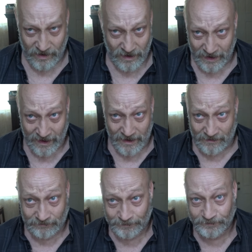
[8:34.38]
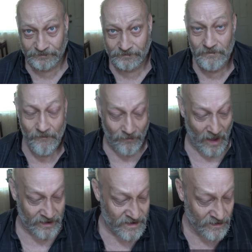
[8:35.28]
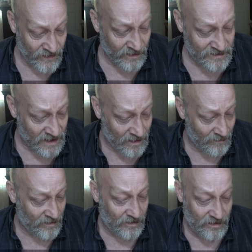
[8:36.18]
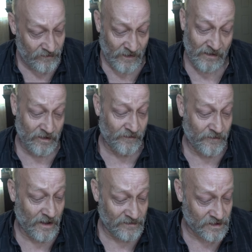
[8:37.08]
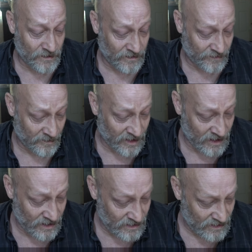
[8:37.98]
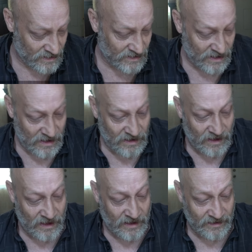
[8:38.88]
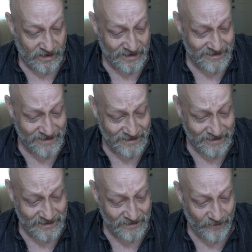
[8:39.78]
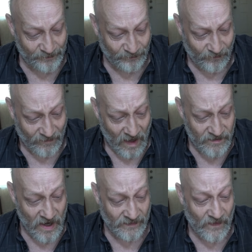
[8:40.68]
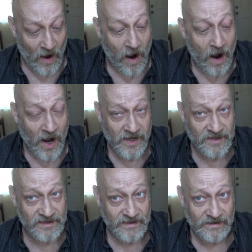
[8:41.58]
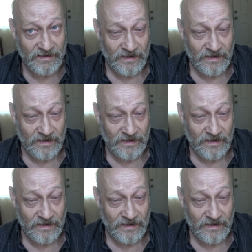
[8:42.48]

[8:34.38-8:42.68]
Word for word: Again, two thumbs up, five out of five stars for me. Uh, this is not the hottest,